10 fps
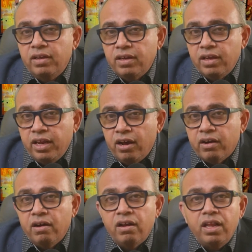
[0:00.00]
In our
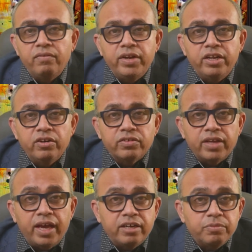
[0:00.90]
earlier videos, I
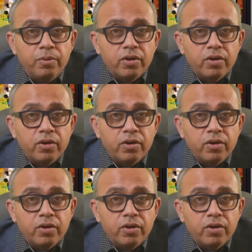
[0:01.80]
had spoken